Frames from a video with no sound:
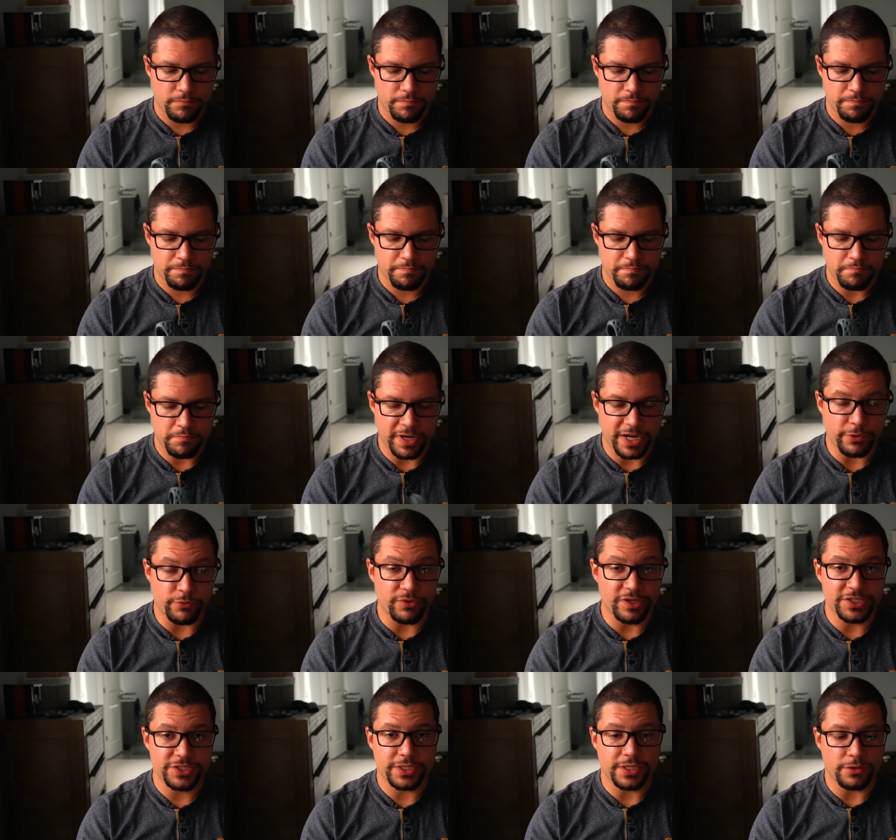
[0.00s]
my wrist in
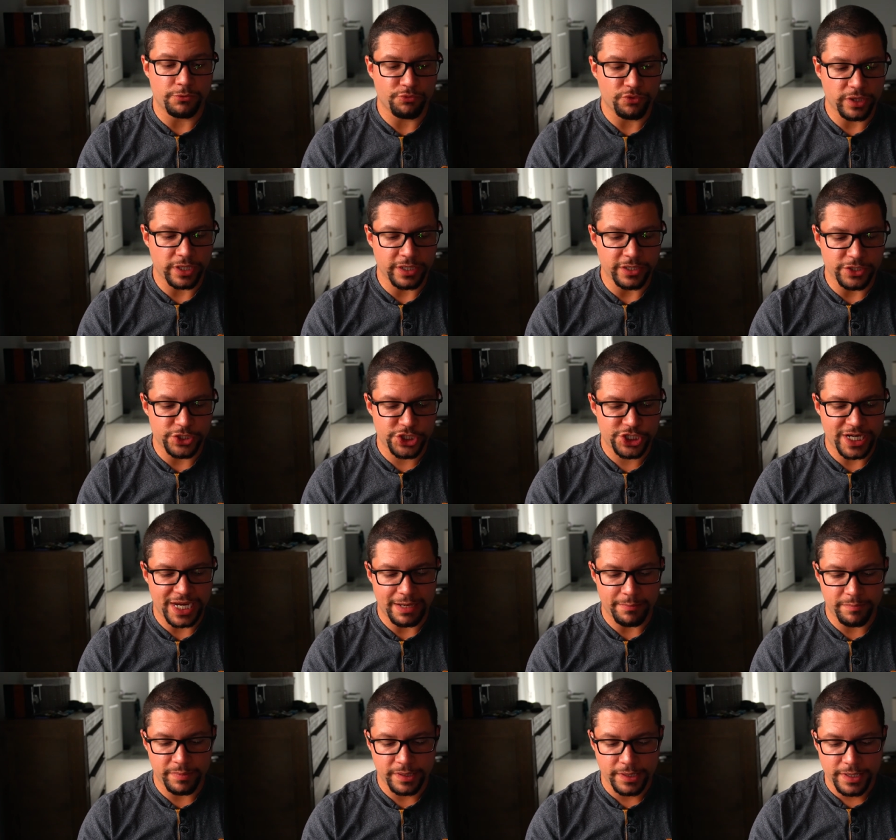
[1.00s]
a really good shape,
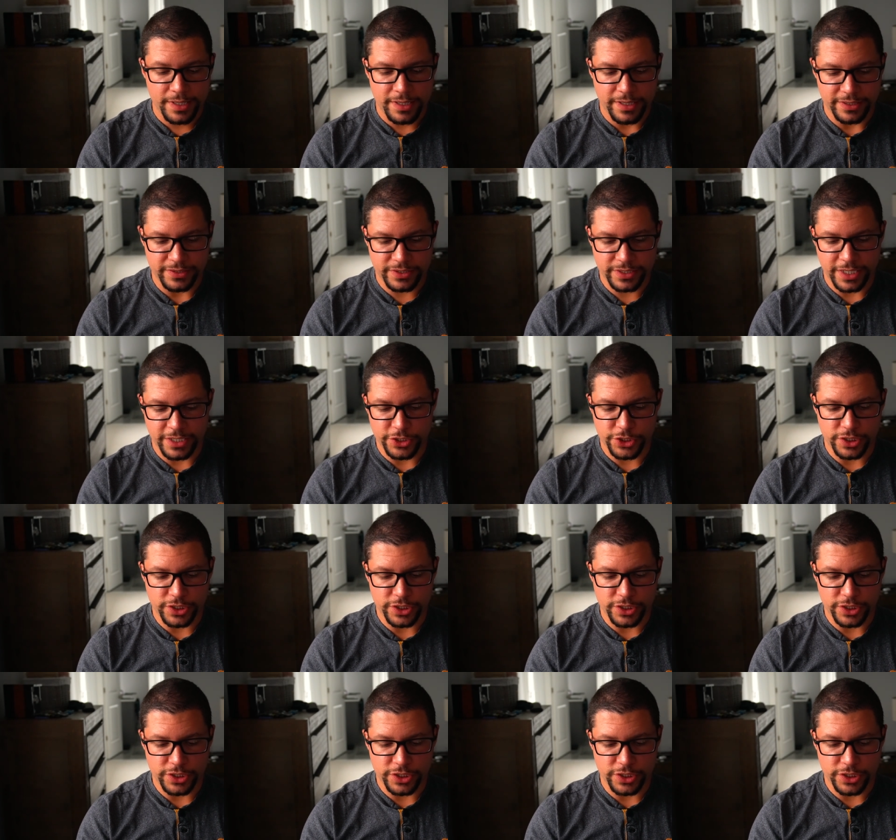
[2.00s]
essentially.